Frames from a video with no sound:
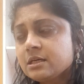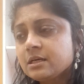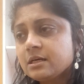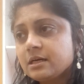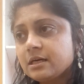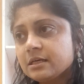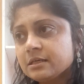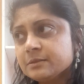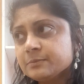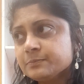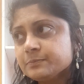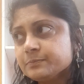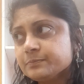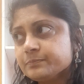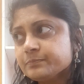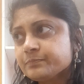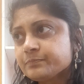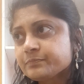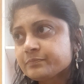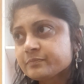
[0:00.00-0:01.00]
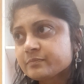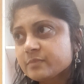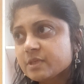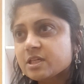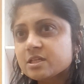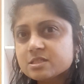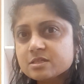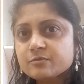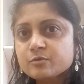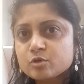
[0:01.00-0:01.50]
um,
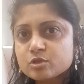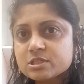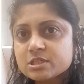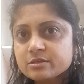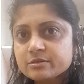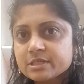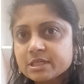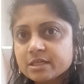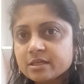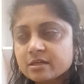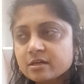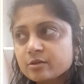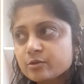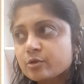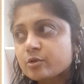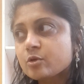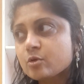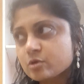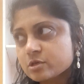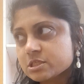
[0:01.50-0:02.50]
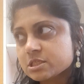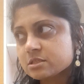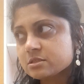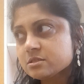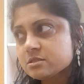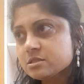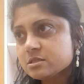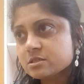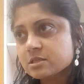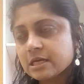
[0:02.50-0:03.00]
because of course they're taking other
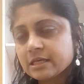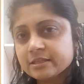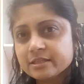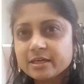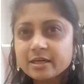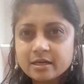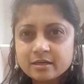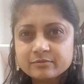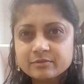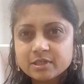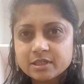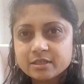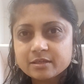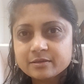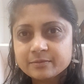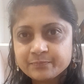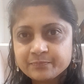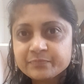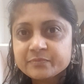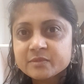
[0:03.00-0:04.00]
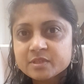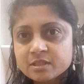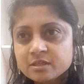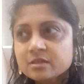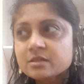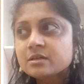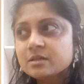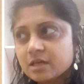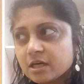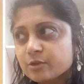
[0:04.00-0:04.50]
courses and they have like
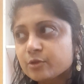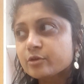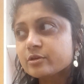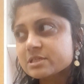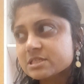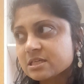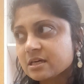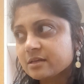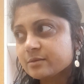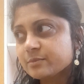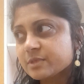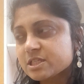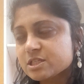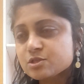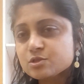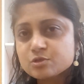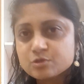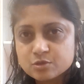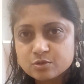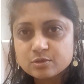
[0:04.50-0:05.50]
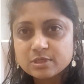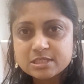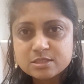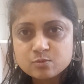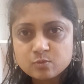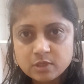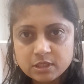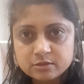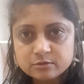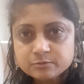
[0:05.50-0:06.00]
other assignments to do as
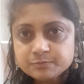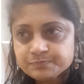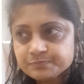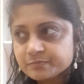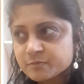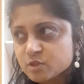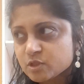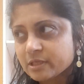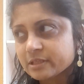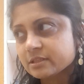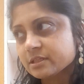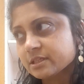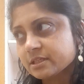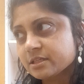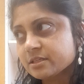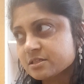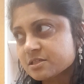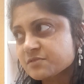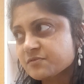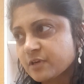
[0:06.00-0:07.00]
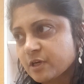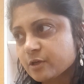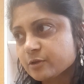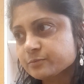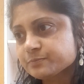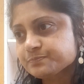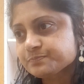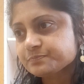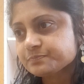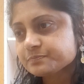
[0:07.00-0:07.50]
well. So I think it is fair.
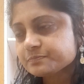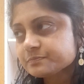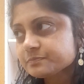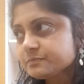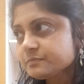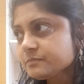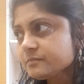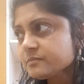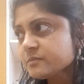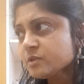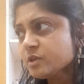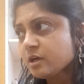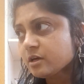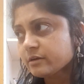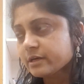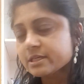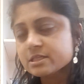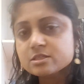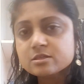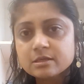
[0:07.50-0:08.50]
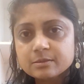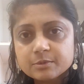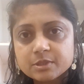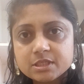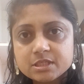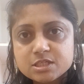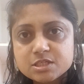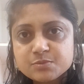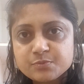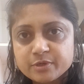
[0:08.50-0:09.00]
All right, so I'm
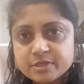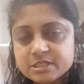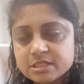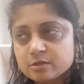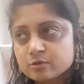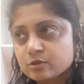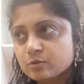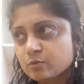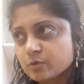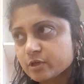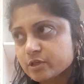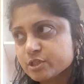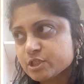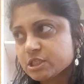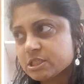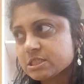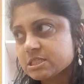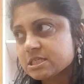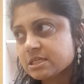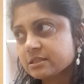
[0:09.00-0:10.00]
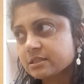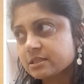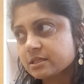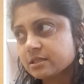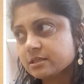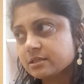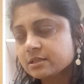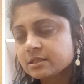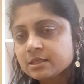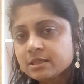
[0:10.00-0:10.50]
gonna just print out the worksheets and the